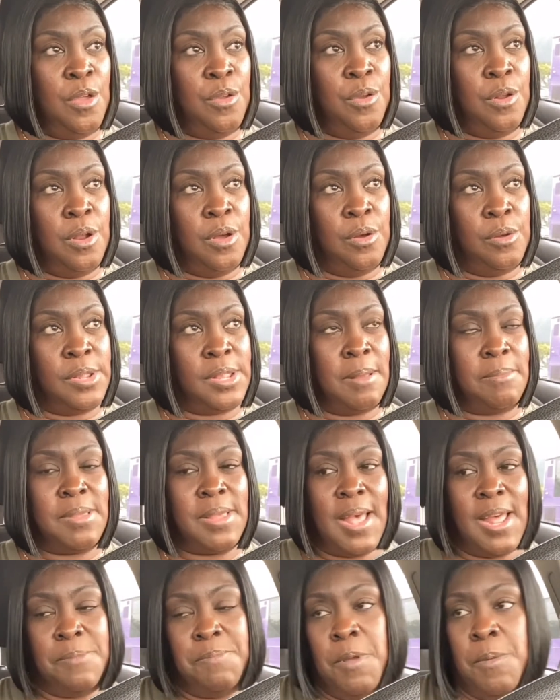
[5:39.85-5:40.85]
you know
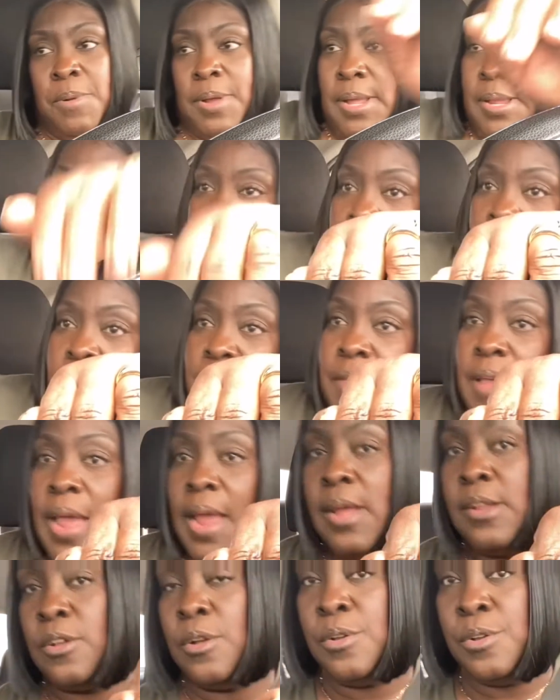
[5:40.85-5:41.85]
sometimes people can say
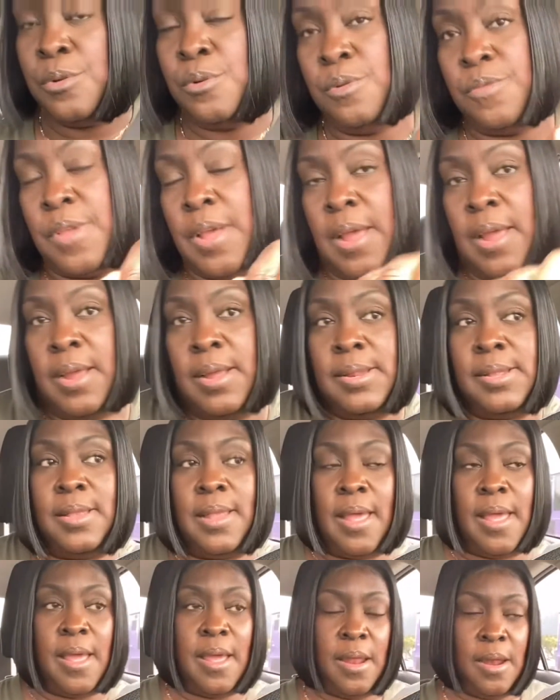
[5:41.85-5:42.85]
things or do things
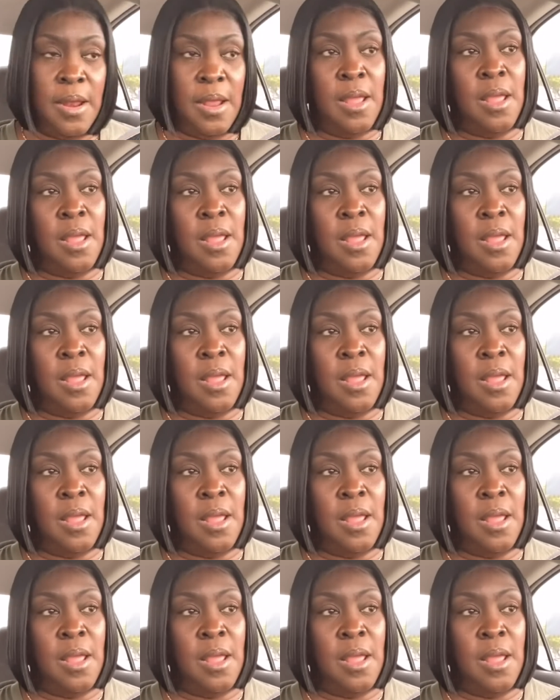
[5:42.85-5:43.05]
that